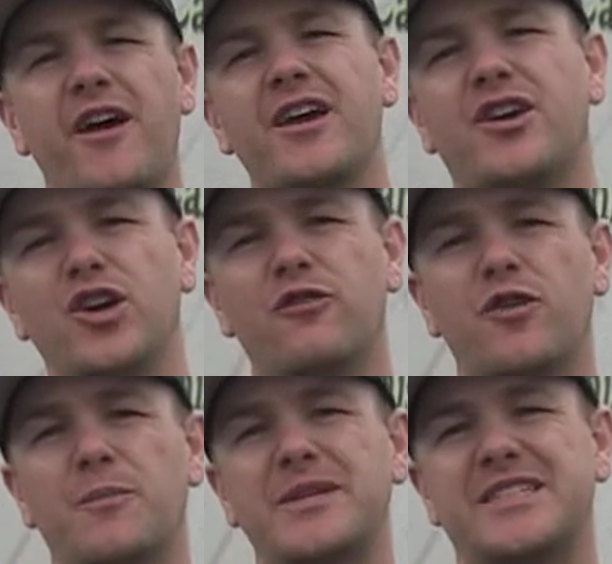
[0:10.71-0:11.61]

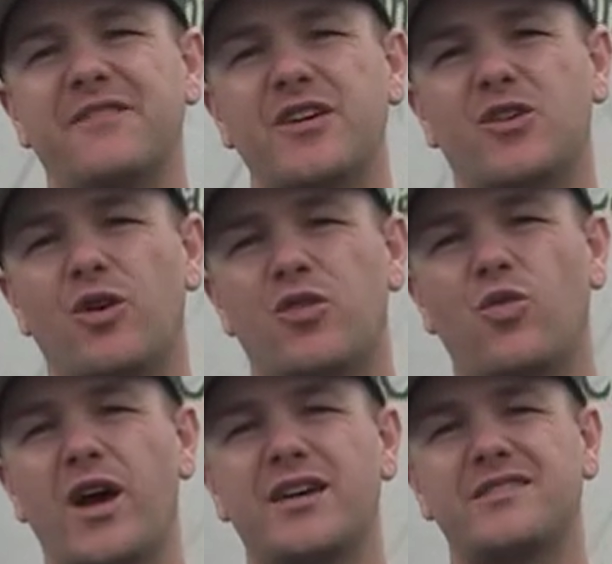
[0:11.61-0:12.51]
Vancouver, Pacific
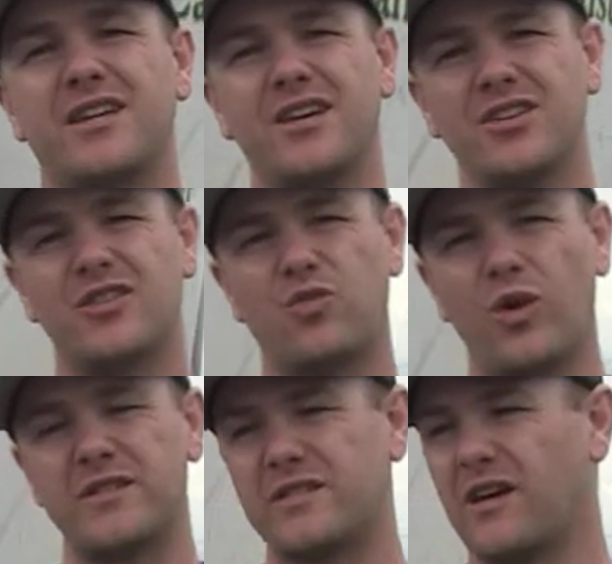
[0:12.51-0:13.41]
Northwest. Just
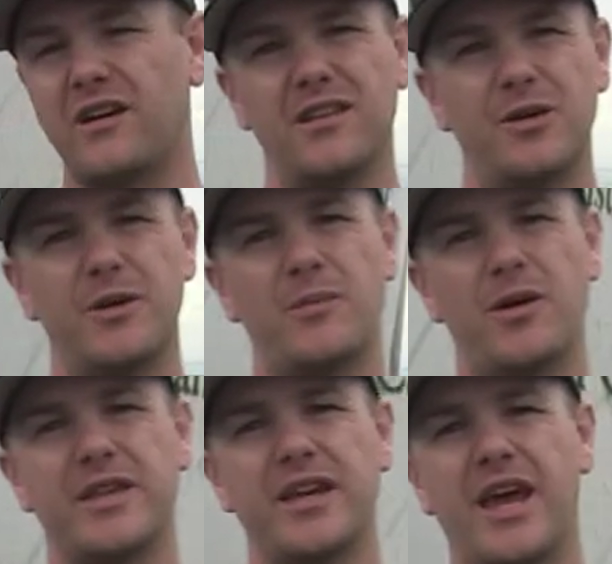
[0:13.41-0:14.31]
wanted to tell you a little bit
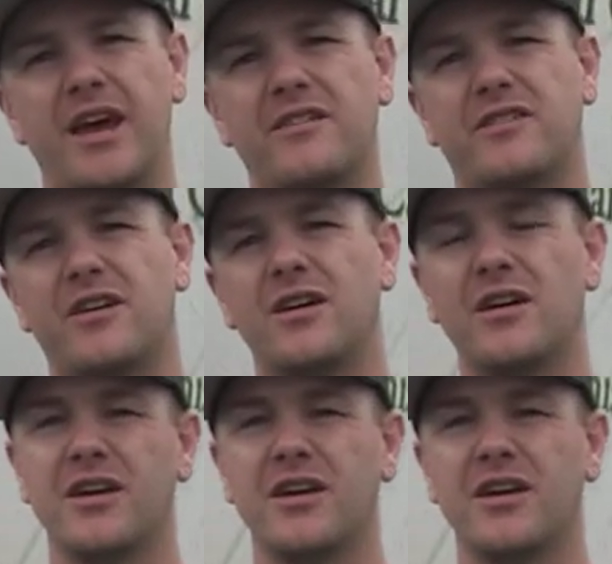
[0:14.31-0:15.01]
about the Enhancer.